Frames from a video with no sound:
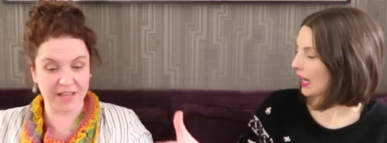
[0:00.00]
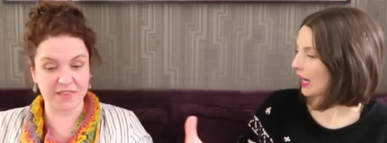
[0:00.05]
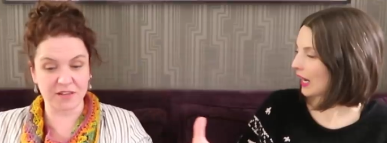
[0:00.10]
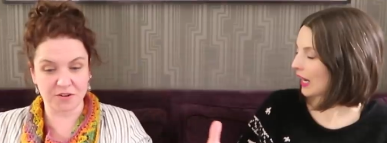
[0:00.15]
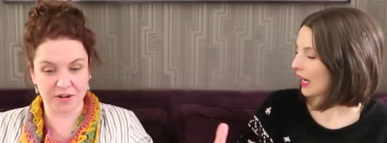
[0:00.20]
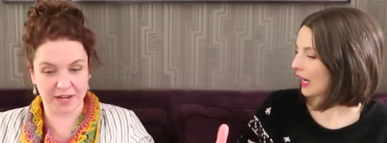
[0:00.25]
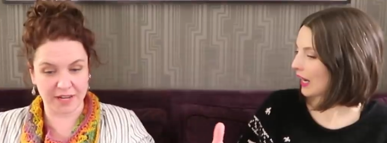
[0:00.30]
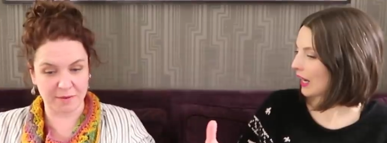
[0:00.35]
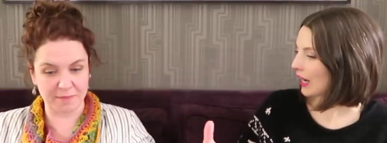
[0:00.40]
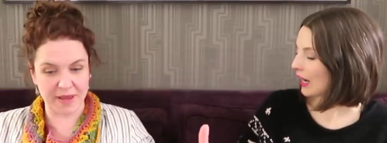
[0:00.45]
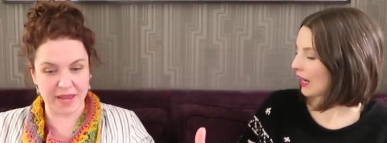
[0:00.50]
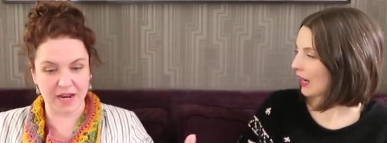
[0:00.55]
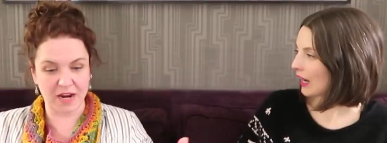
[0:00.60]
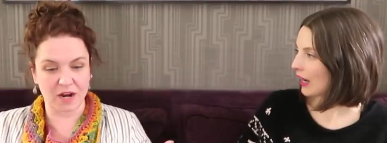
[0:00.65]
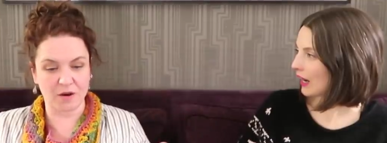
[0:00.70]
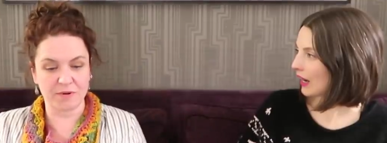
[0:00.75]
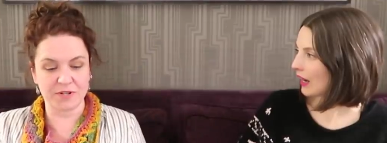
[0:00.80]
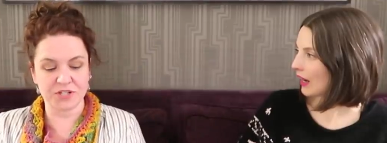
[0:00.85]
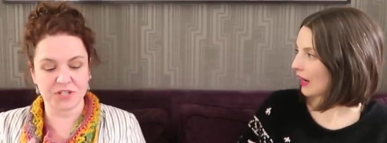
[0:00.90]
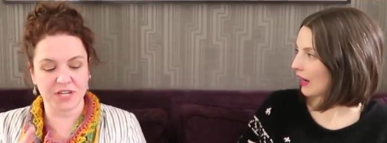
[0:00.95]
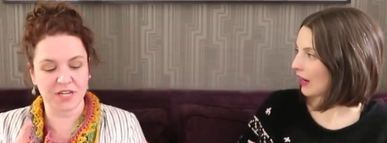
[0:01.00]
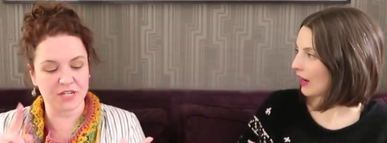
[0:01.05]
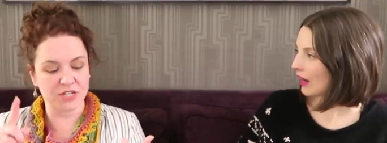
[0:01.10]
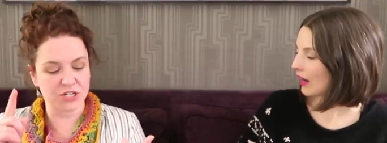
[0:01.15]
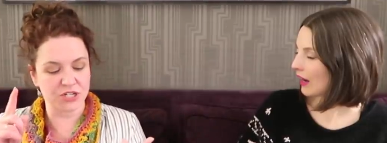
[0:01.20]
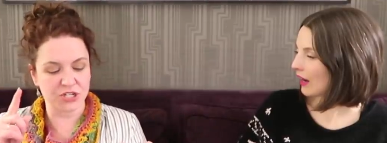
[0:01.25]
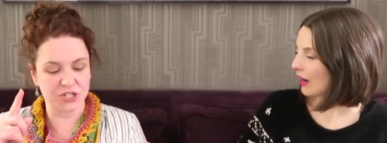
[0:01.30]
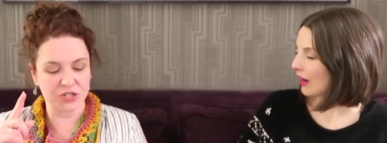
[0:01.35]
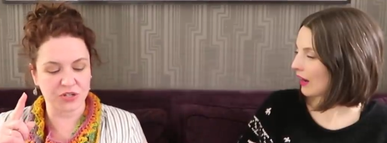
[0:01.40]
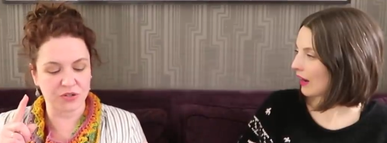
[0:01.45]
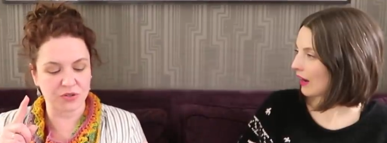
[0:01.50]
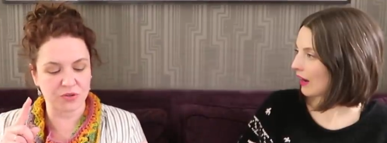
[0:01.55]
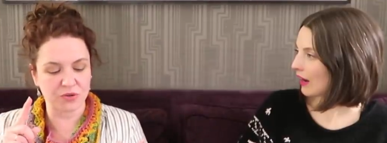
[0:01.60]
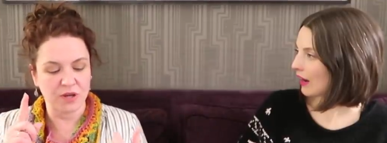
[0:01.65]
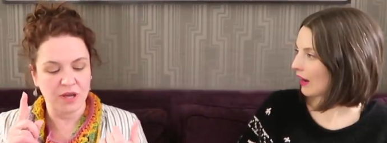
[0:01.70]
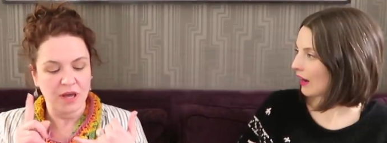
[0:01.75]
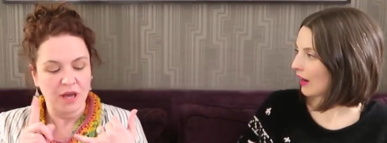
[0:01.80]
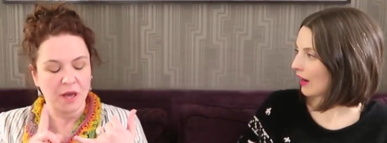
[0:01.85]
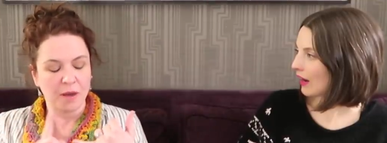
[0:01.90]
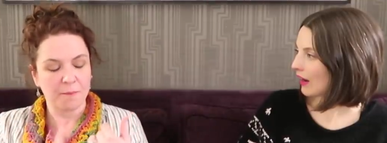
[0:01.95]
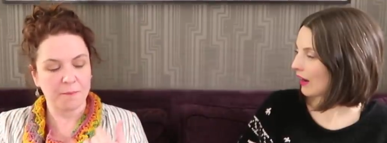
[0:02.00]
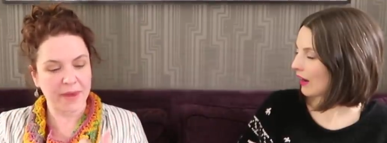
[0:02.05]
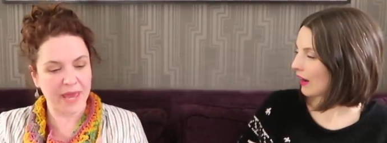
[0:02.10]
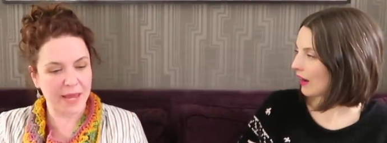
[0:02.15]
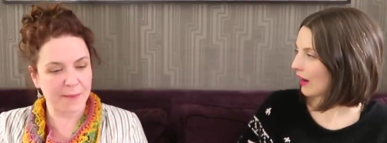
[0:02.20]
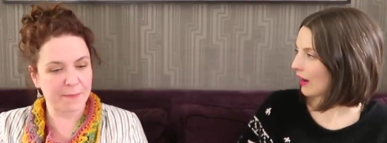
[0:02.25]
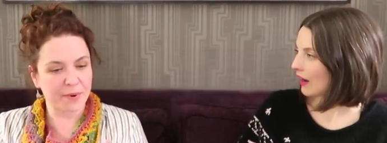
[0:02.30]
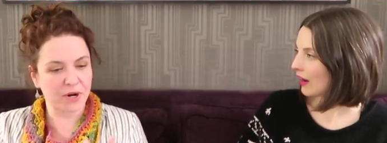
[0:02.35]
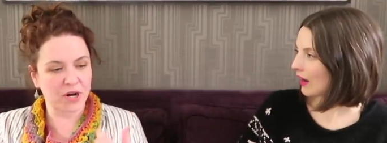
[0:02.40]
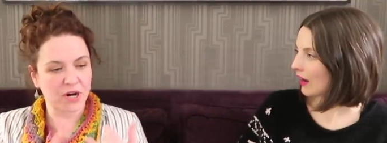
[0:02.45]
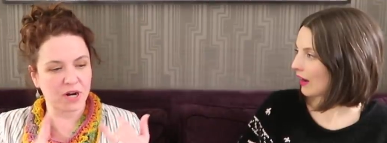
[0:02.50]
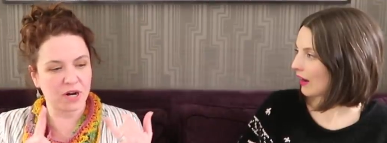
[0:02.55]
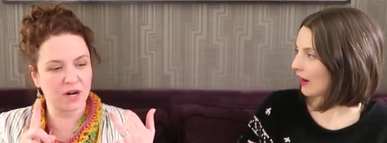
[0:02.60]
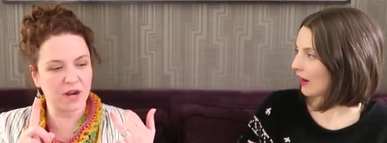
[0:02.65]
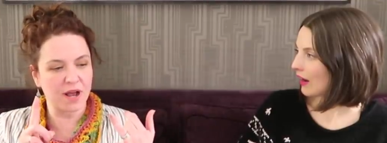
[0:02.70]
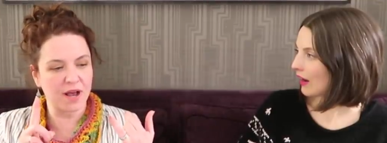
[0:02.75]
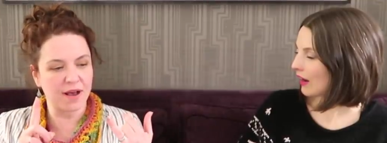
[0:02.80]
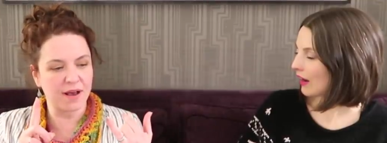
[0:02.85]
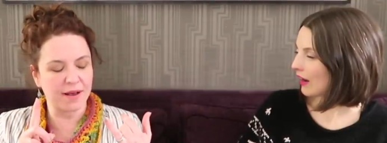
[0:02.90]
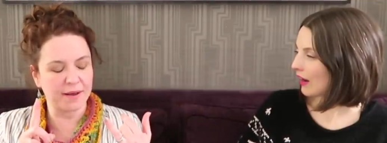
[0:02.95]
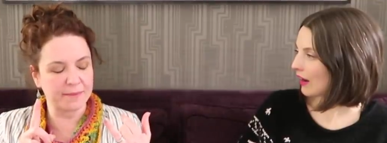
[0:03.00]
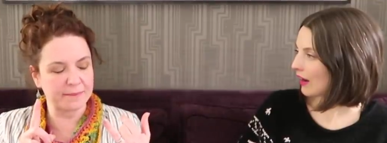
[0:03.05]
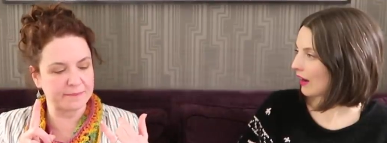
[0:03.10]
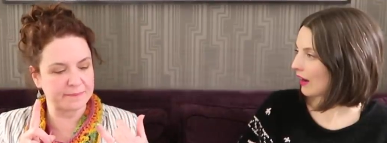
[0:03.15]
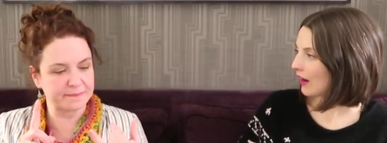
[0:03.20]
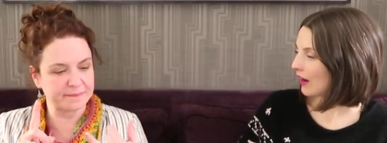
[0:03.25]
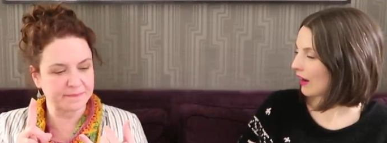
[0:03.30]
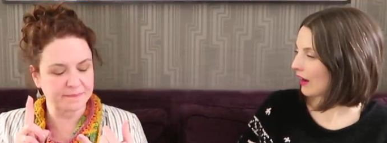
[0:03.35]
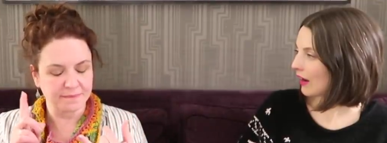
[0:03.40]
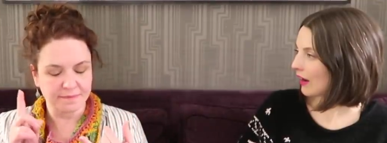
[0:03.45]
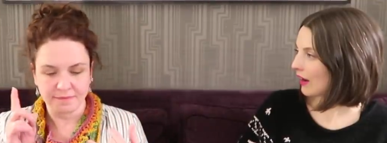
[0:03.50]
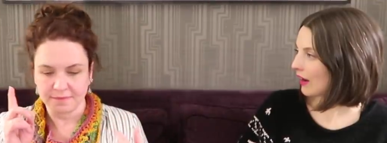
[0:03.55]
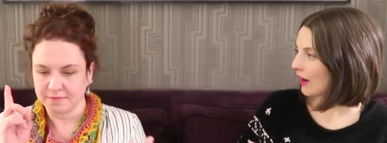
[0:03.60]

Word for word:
Speaker 1: got the Cricut Maker, which can do paper, um,